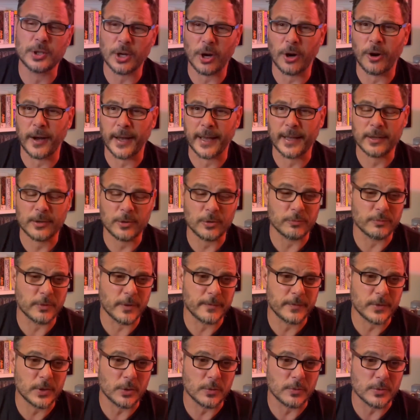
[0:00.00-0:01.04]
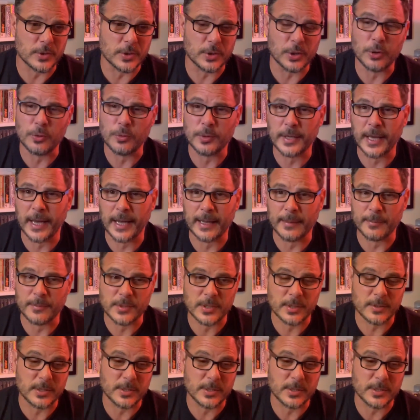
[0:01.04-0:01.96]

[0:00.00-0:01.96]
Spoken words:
guy who reviews new games